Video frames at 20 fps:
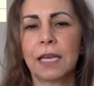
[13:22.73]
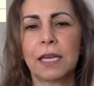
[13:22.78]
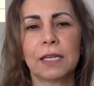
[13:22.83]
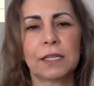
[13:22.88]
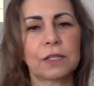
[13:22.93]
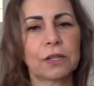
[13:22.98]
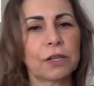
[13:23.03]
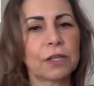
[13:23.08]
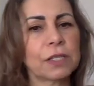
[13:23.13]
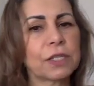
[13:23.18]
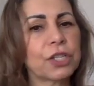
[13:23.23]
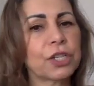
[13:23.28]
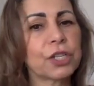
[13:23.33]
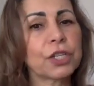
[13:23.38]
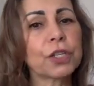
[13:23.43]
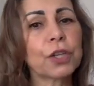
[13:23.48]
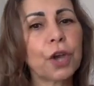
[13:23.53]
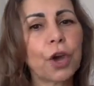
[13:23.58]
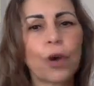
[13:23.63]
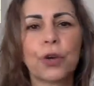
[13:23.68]
So she's
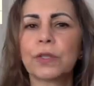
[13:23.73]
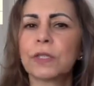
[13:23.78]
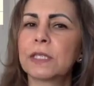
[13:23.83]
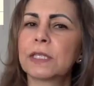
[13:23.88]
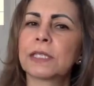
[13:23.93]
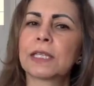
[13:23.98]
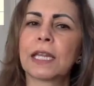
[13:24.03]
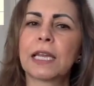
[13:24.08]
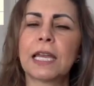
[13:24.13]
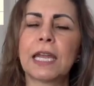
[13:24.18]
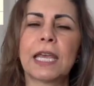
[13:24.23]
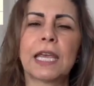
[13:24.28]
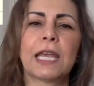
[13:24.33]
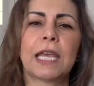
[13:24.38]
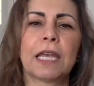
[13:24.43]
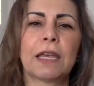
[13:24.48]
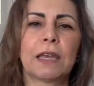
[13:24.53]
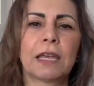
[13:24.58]
constantly,